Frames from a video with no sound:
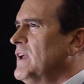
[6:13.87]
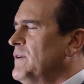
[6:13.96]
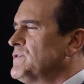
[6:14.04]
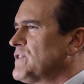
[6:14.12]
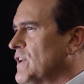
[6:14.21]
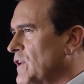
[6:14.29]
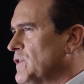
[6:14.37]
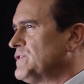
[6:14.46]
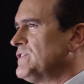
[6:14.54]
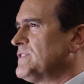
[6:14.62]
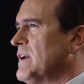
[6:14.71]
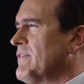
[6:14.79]
He was the
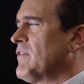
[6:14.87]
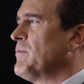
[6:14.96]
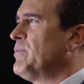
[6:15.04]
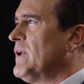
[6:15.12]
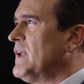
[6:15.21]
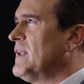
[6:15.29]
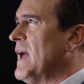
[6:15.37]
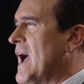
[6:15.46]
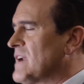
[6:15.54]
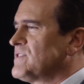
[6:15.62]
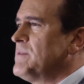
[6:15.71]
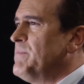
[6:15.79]
closest I've ever played to
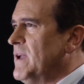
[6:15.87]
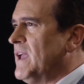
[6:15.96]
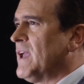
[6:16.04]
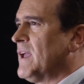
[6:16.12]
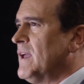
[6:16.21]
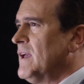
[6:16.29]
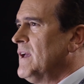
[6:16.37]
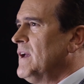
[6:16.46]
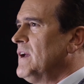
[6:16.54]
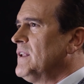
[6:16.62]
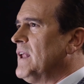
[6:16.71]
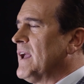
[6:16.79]
actually being
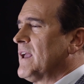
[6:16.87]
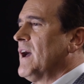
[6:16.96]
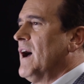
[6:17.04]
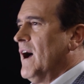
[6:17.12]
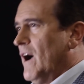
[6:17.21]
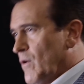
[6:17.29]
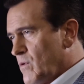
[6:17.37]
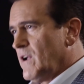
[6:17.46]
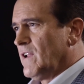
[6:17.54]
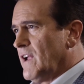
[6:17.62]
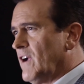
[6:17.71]
like a real